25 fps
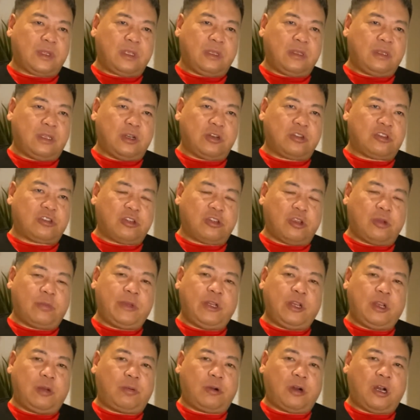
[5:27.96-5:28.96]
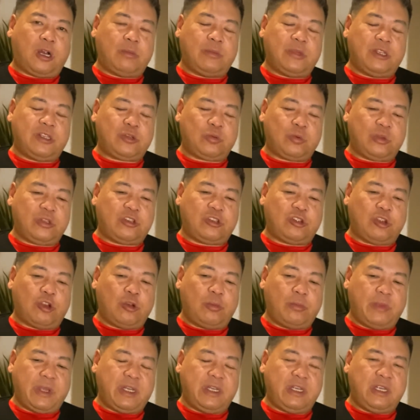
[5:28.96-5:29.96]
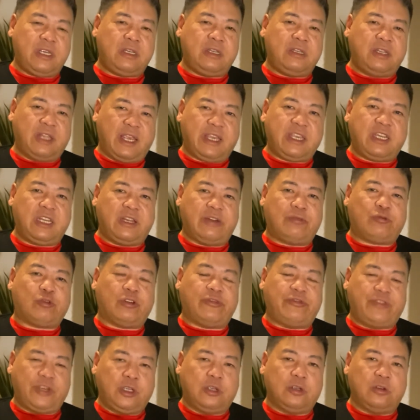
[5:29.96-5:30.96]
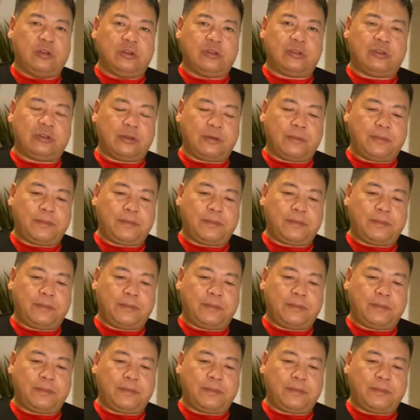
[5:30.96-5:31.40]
there's so many apartments with so many negative reviews.